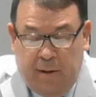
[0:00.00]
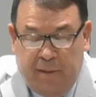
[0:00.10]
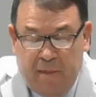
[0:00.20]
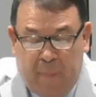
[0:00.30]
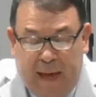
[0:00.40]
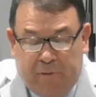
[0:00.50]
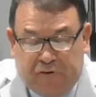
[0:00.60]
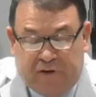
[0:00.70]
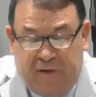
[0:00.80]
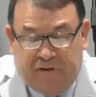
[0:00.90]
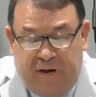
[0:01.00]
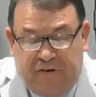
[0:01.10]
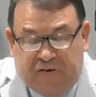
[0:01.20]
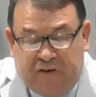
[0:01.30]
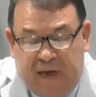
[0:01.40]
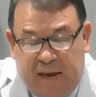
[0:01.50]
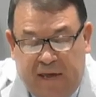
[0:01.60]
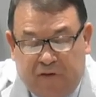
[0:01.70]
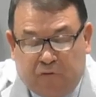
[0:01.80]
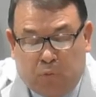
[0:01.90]
The Bible says, and he set
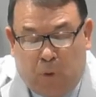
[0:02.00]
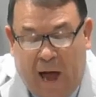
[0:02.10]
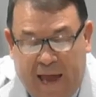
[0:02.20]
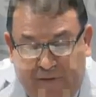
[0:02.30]
his right